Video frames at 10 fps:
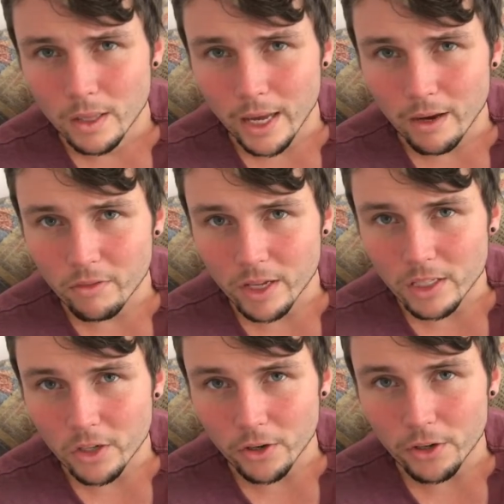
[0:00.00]
They have
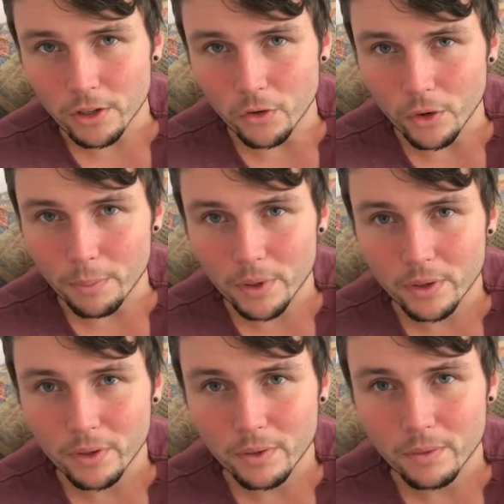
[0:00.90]
that circular grip.
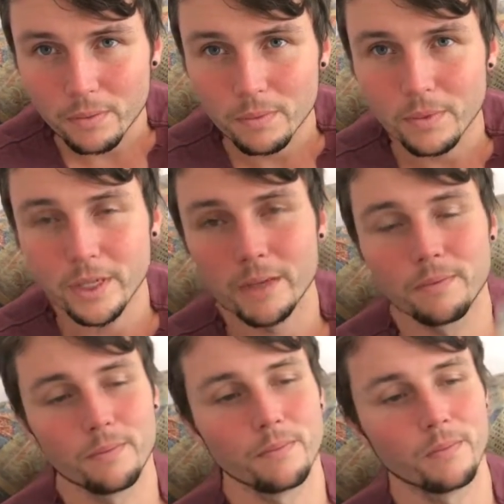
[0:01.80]
Yeah.
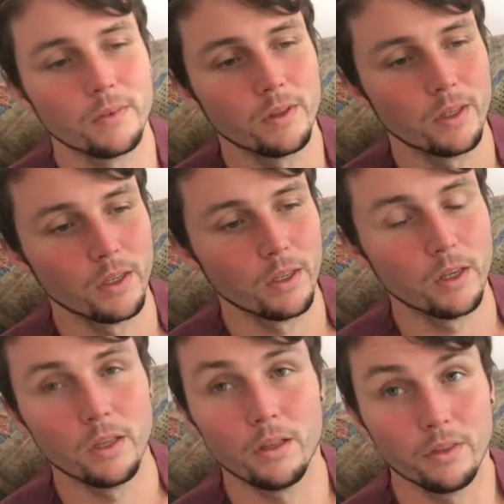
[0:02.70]

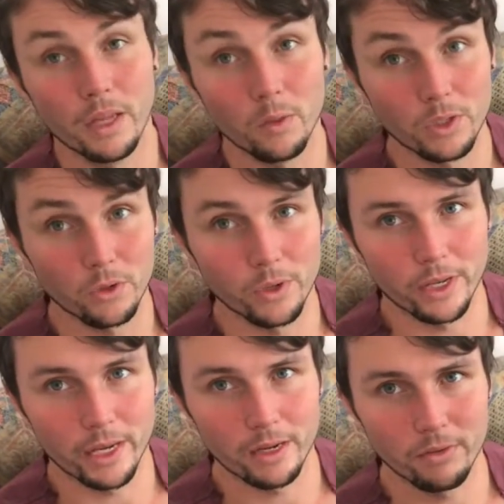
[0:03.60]
They're the ones you
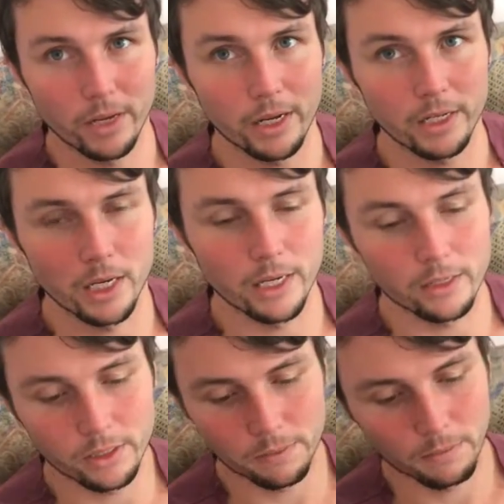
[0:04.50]
want to get if you're getting
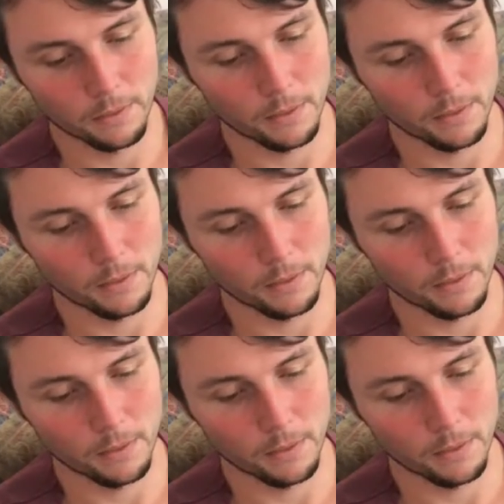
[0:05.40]
Tigers.